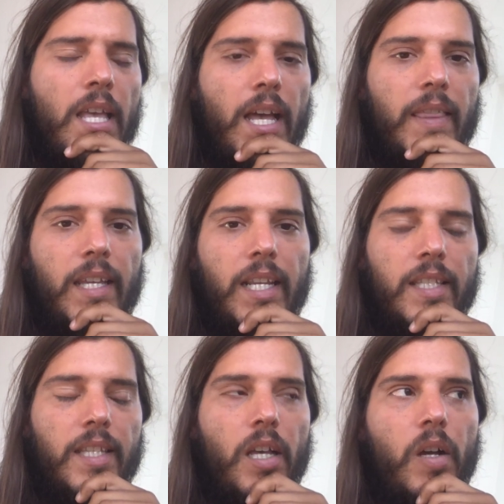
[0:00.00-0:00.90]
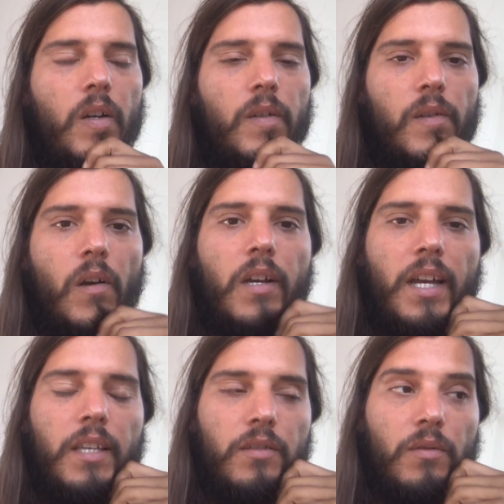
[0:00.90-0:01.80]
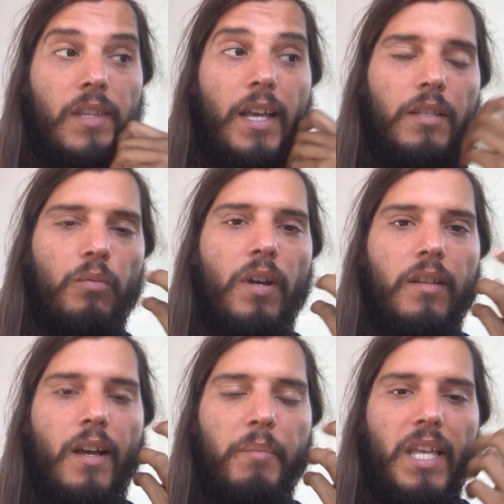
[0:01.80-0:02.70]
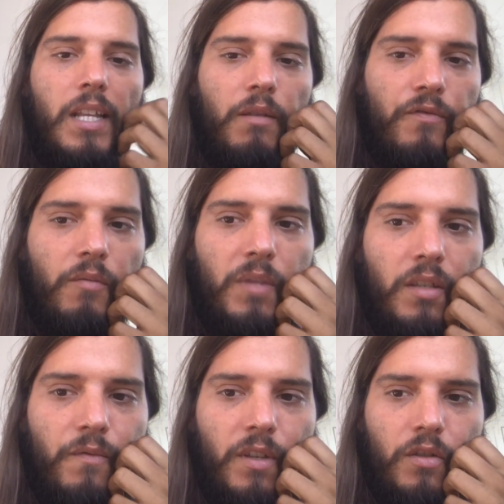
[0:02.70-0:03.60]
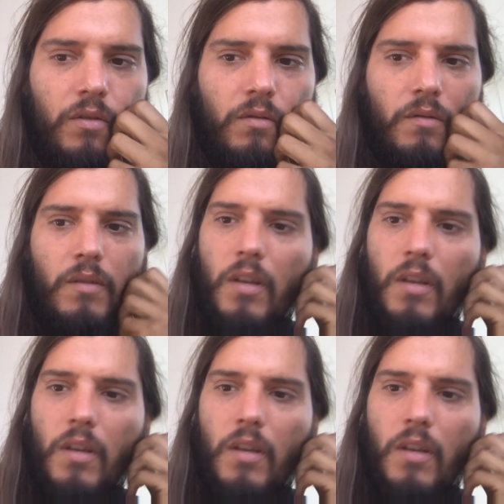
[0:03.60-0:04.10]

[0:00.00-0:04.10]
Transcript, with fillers: and then i say oh okay so that's what i'm getting from this vision